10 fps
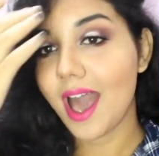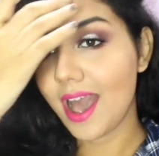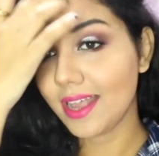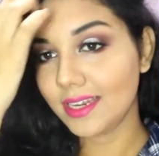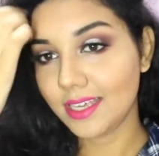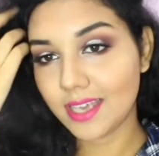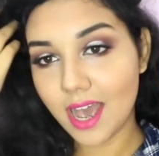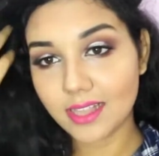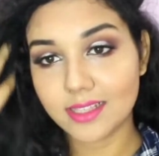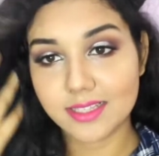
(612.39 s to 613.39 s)
And
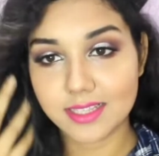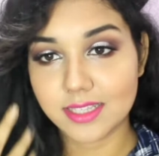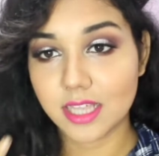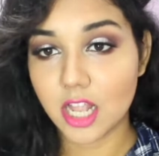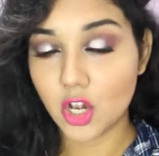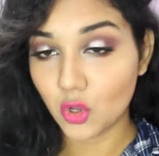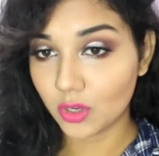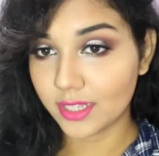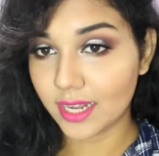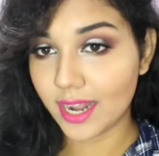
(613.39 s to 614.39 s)
yeah, this is the
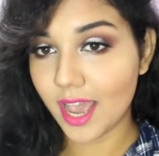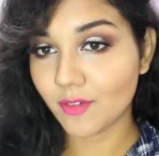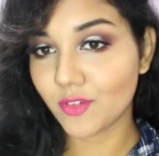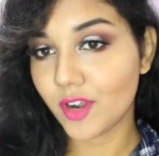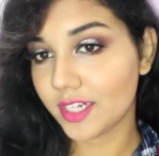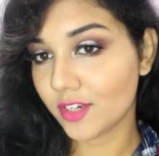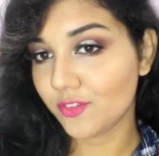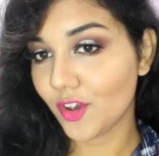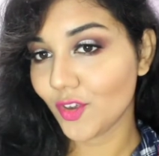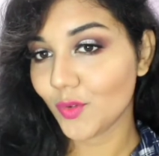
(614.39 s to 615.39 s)
look that I have created
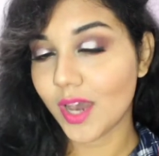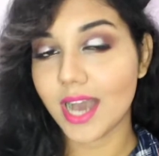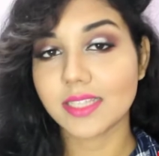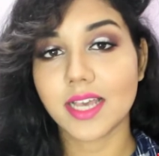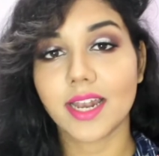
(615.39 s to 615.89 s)
for you guys,